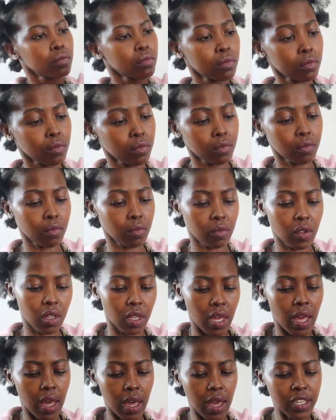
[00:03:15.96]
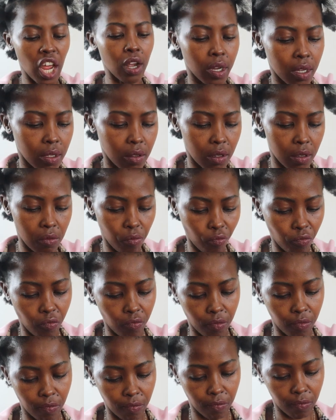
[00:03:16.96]
not that great.
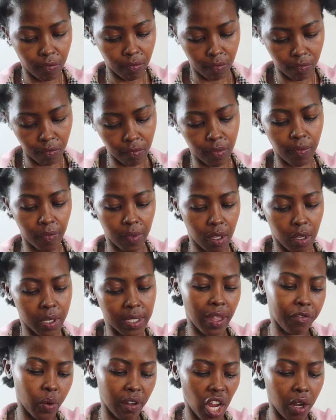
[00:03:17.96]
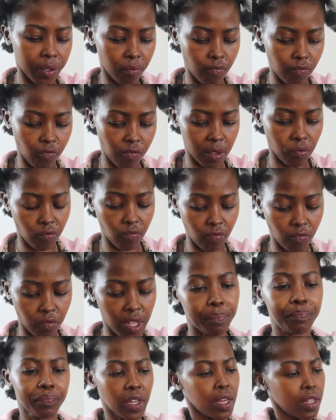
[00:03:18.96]
It really was bad. You
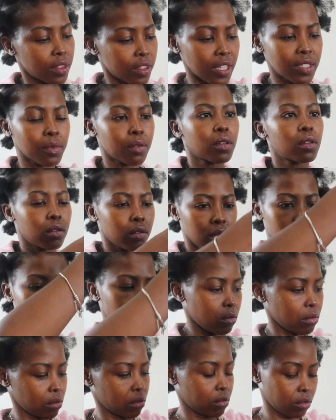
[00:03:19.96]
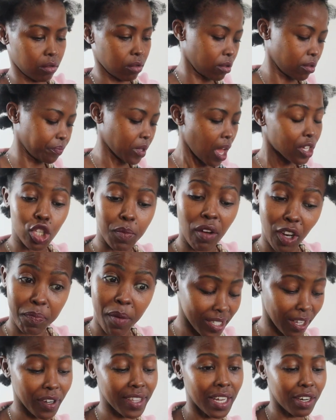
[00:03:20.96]
might see on some clips the struggle we
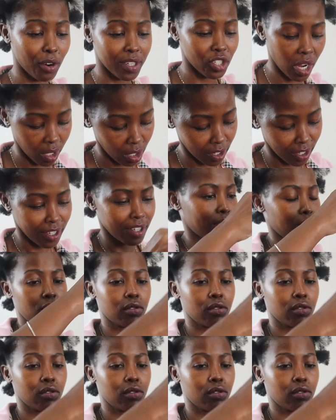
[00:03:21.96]
were having